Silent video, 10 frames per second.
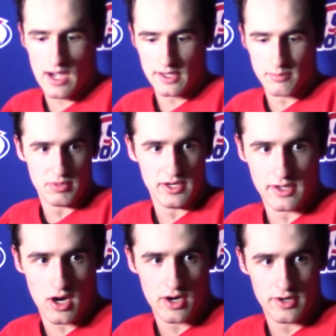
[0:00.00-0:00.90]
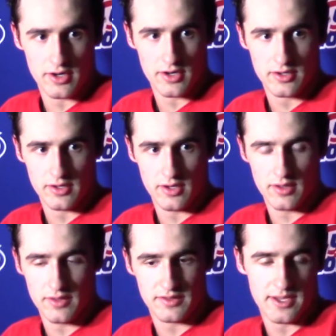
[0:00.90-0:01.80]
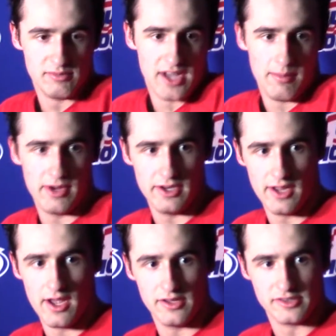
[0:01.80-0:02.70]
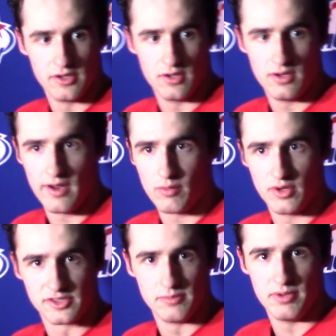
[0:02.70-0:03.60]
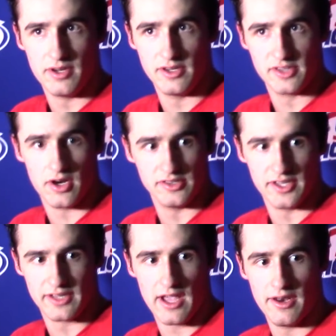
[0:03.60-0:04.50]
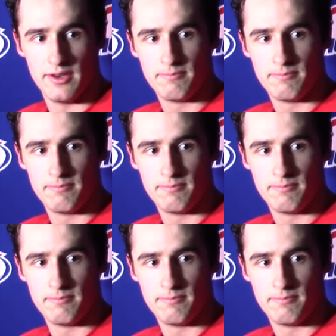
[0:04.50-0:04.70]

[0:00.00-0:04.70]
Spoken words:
competing harder. You know, the team's not made yet, so everyone's competing as hard as they can.